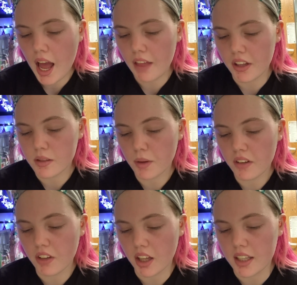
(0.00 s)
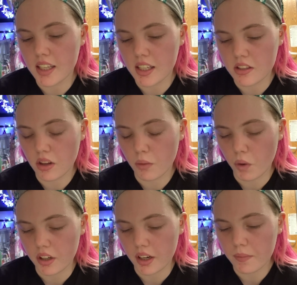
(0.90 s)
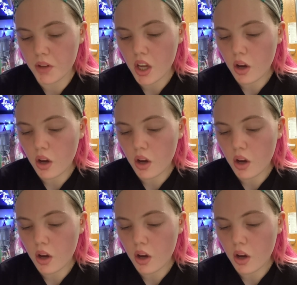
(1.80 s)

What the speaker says: and that's when I realize he's in the water.